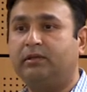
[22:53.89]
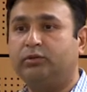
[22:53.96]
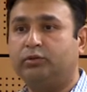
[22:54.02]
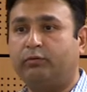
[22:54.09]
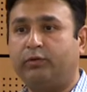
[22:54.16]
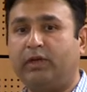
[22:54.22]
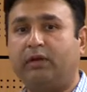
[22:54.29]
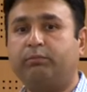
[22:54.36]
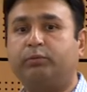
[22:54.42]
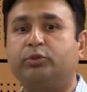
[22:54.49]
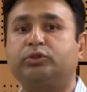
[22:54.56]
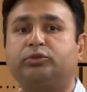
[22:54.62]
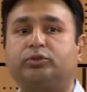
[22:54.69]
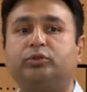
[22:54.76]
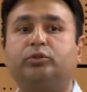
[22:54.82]
So we are
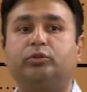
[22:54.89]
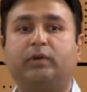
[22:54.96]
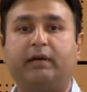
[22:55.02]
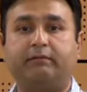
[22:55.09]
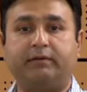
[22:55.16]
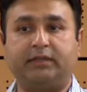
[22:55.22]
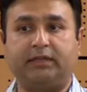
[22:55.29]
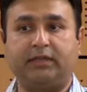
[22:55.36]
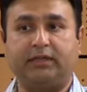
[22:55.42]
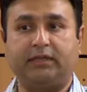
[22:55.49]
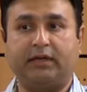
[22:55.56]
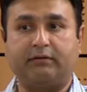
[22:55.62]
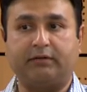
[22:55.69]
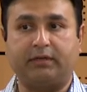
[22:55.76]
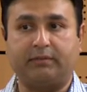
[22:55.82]
pushed to do everything in
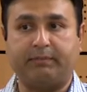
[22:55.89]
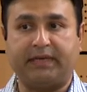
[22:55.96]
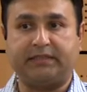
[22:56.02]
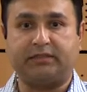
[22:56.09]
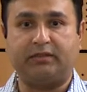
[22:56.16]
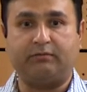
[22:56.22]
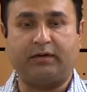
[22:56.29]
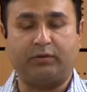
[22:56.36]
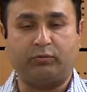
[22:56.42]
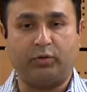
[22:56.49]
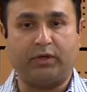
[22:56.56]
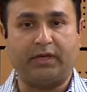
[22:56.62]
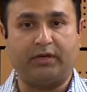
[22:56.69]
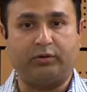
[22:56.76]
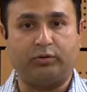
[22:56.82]
our capacity what
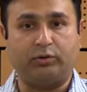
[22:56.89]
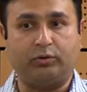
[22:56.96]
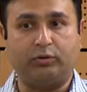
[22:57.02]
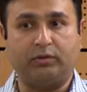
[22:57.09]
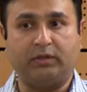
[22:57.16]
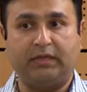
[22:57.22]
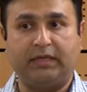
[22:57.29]
we can do.